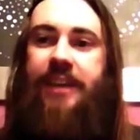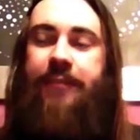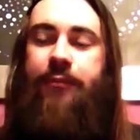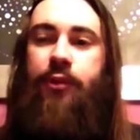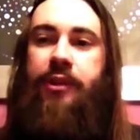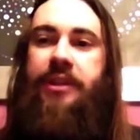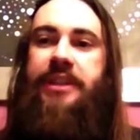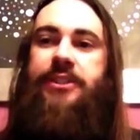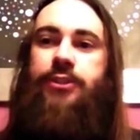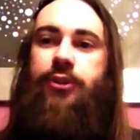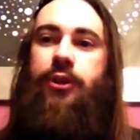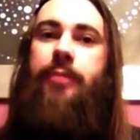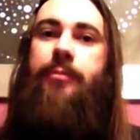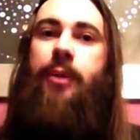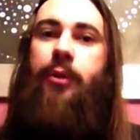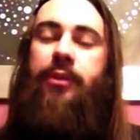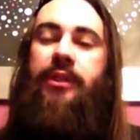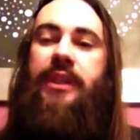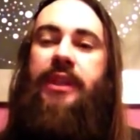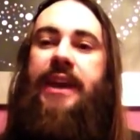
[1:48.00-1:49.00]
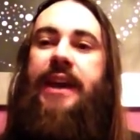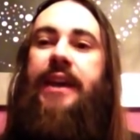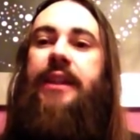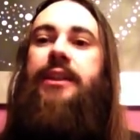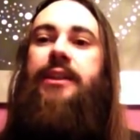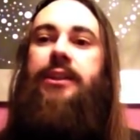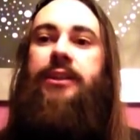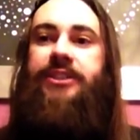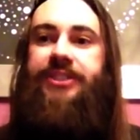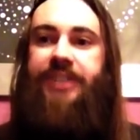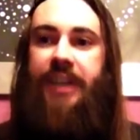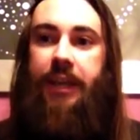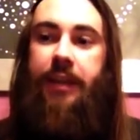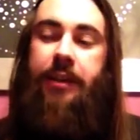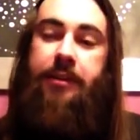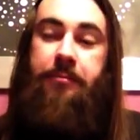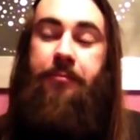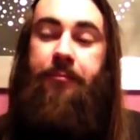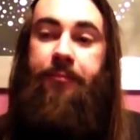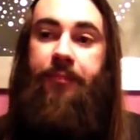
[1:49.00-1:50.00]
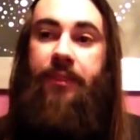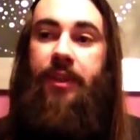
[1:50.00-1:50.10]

I've already thought about that, Czech.